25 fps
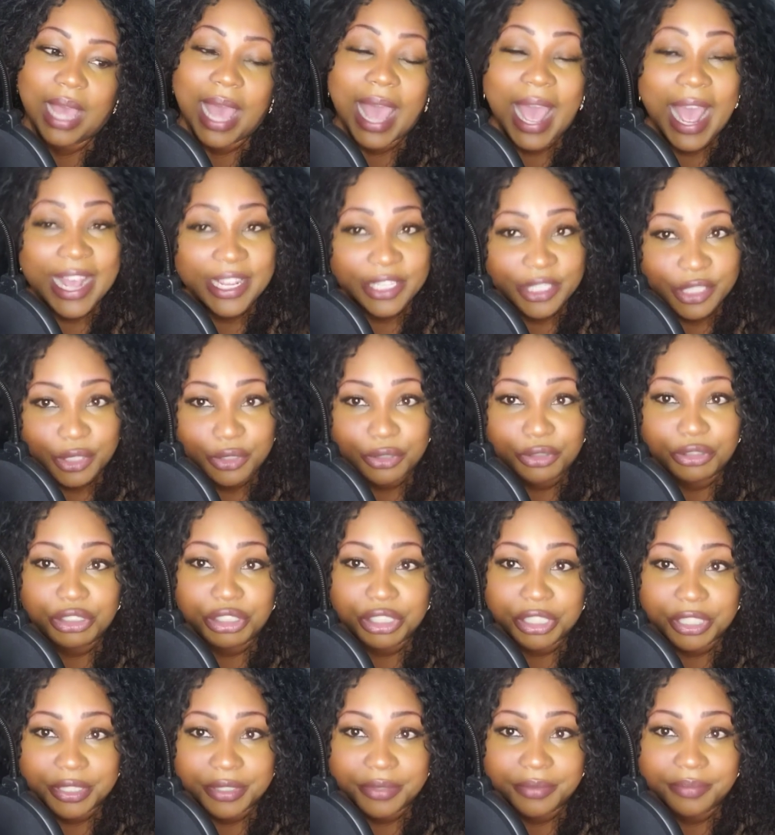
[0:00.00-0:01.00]
As you
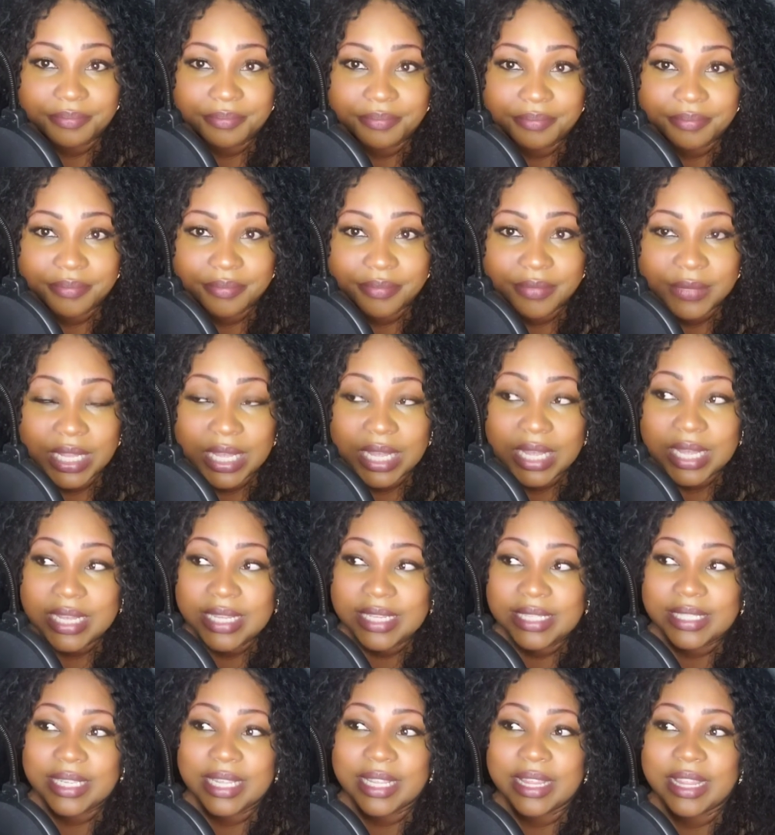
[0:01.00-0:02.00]
should.
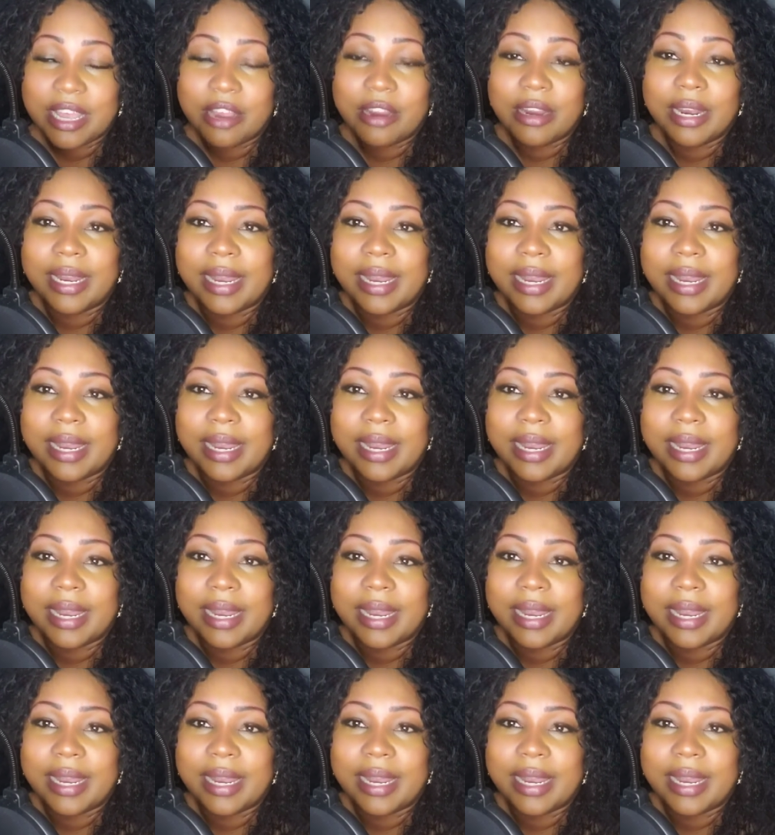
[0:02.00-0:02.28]
See, they're